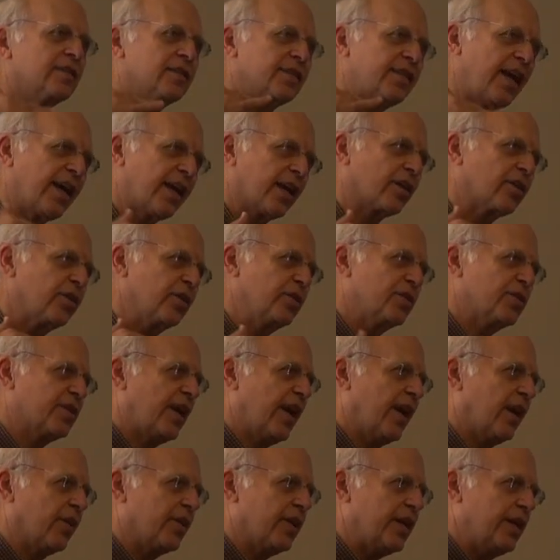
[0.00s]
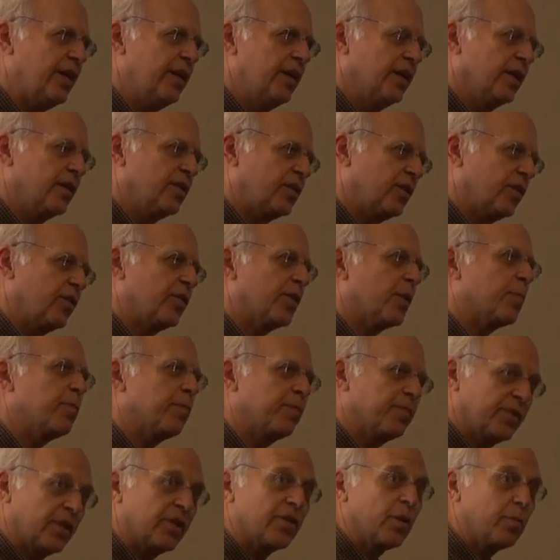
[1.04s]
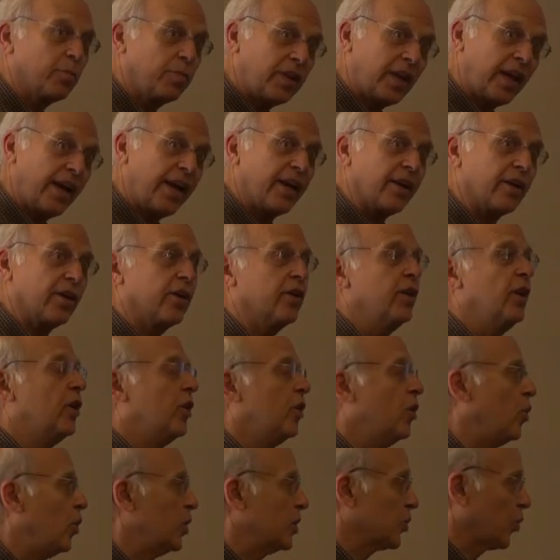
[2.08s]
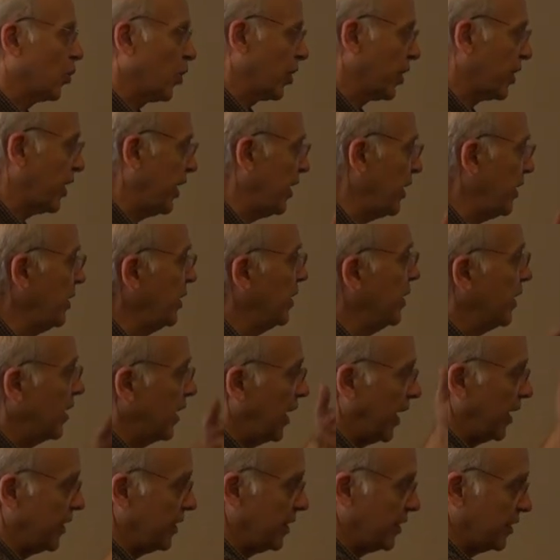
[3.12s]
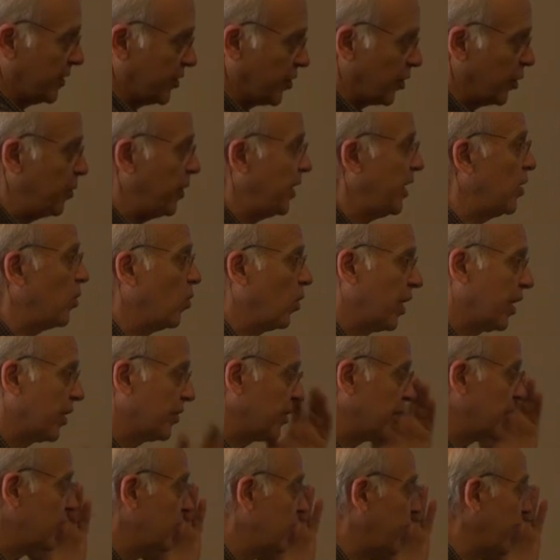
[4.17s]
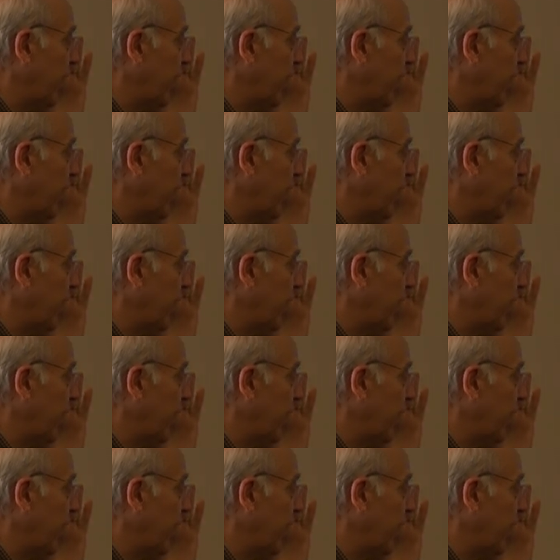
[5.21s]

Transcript: Santa Cruz County to the, to the planner who is working on determining where the new